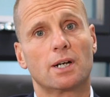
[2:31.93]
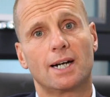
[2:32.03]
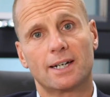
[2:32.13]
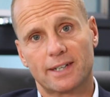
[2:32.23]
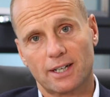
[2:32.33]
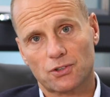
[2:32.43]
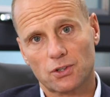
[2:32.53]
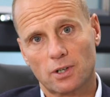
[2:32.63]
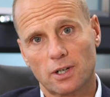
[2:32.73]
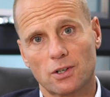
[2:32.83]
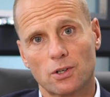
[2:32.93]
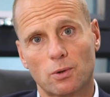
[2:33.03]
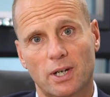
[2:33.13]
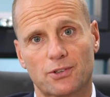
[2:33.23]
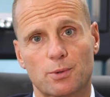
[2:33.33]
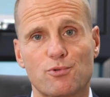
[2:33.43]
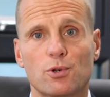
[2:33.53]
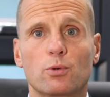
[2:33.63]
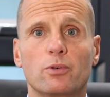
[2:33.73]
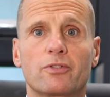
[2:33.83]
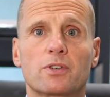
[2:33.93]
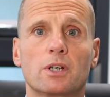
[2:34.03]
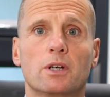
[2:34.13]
and externally at UCAS approved.